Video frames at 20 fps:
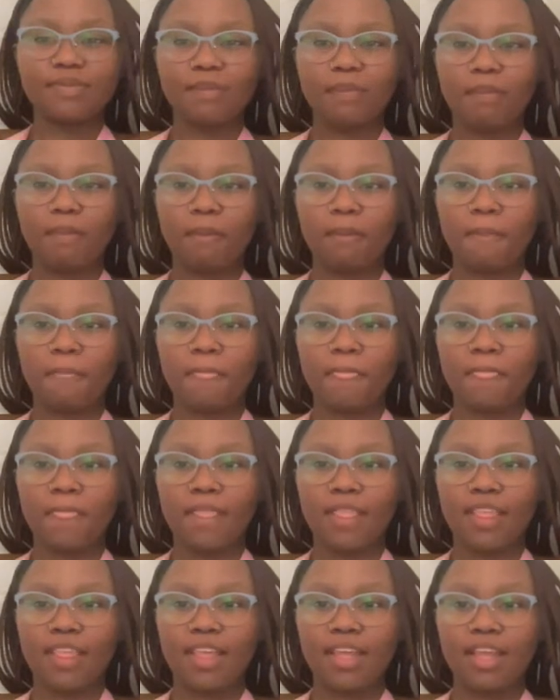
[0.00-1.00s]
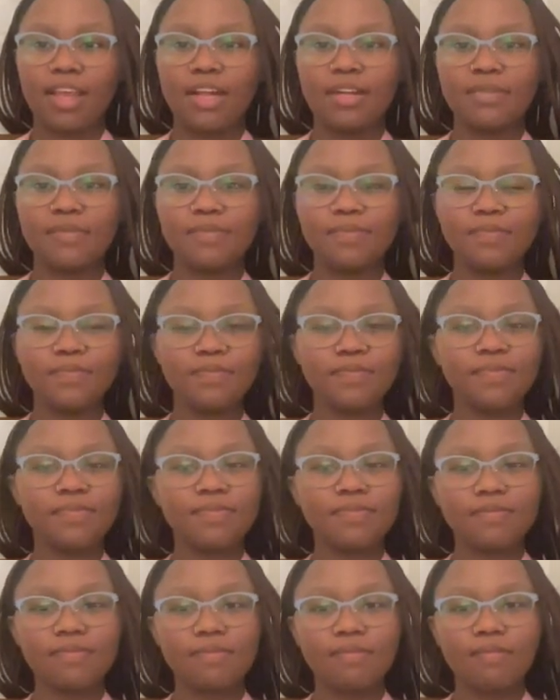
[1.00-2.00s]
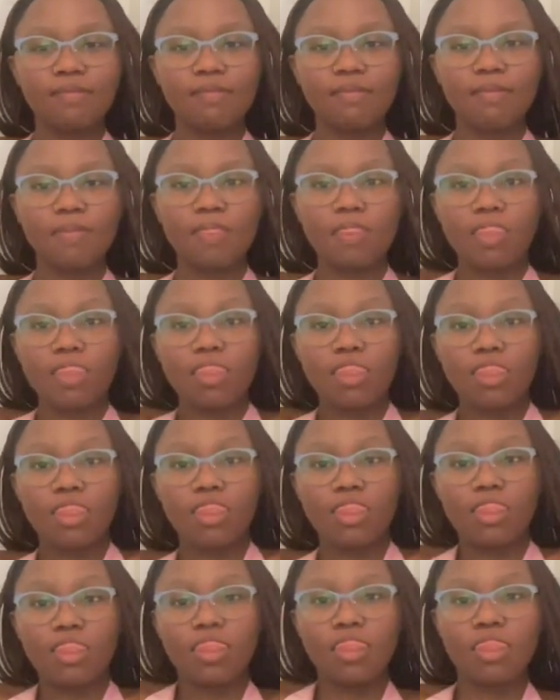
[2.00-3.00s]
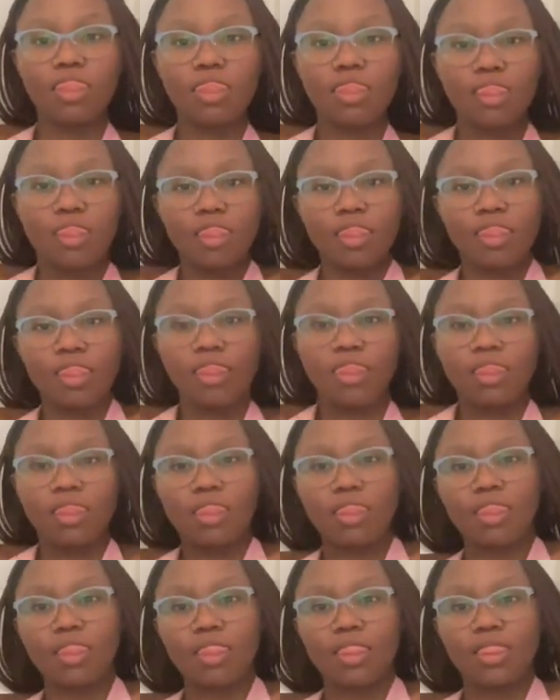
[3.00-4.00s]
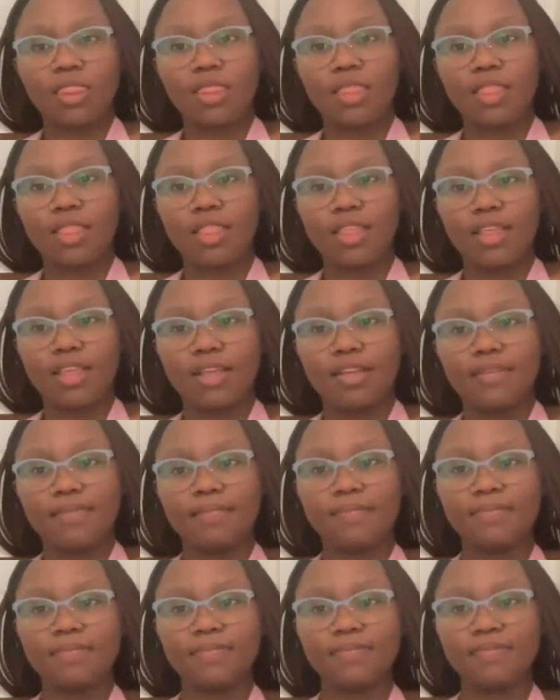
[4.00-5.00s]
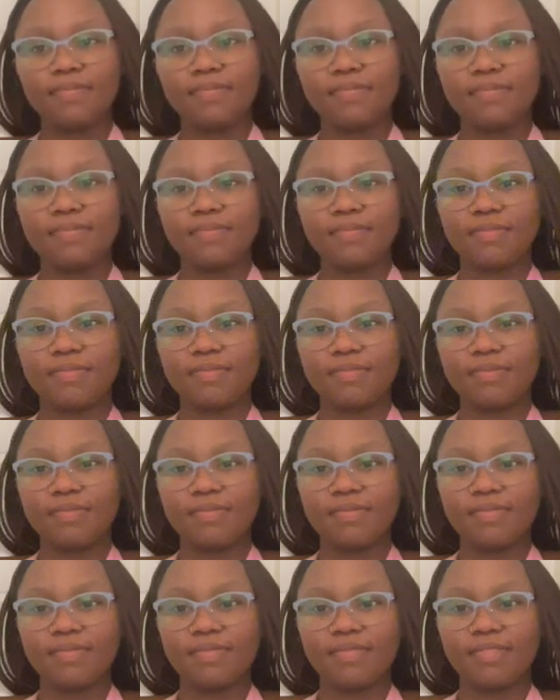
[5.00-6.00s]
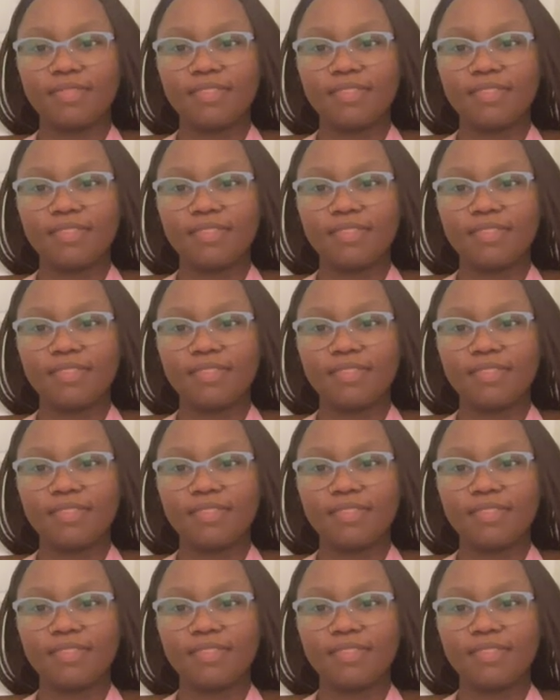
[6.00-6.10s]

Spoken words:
(not speaking)